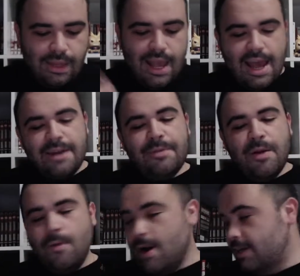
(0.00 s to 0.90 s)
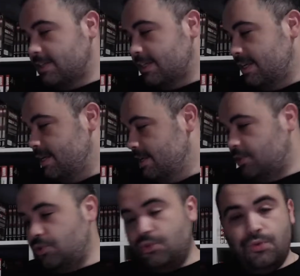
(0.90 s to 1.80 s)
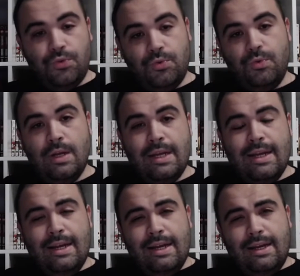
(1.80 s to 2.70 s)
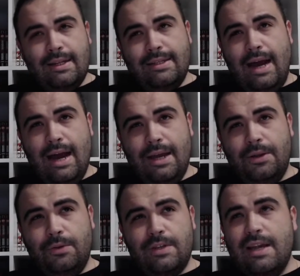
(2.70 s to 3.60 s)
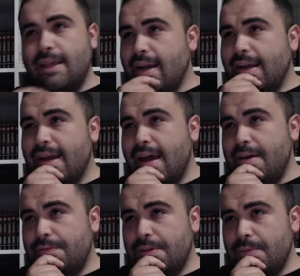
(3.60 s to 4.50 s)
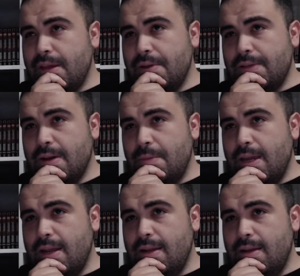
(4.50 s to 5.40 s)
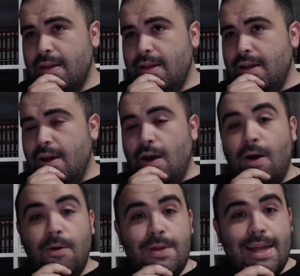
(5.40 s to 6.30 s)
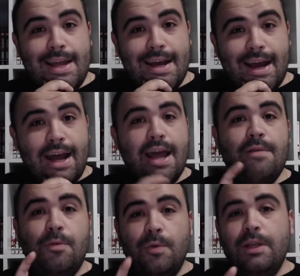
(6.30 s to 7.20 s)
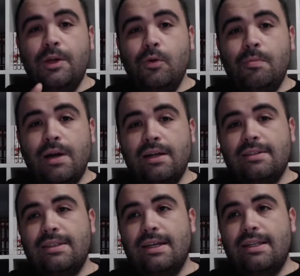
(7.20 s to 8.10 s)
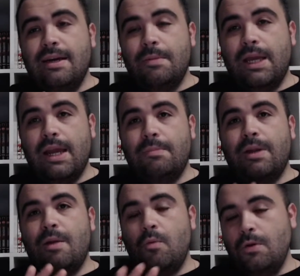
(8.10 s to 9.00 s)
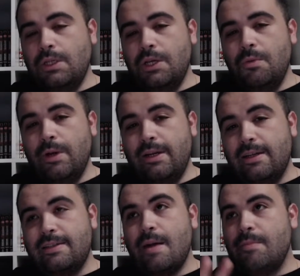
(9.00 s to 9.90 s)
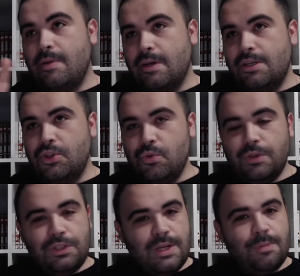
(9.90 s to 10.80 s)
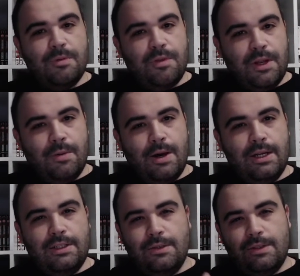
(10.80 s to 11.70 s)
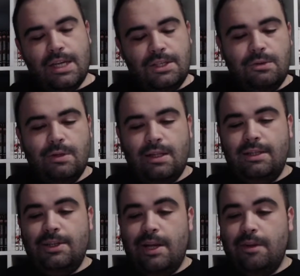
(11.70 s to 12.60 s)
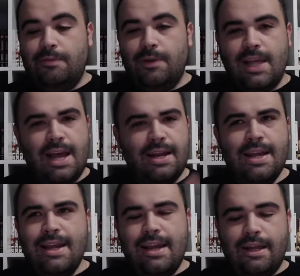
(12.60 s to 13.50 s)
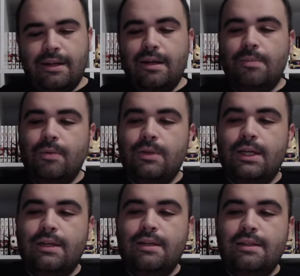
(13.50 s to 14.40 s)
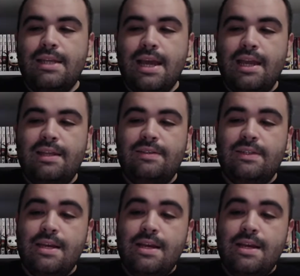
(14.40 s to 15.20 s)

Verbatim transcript: Anime-wise, I did get two uh, titles. I think I have something else coming in. Oh yeah, I have a really cool box set coming in, but I won't tell you what it is. I'm going to do a separate video on it, so stay tuned on the channel for that in a couple uh, days.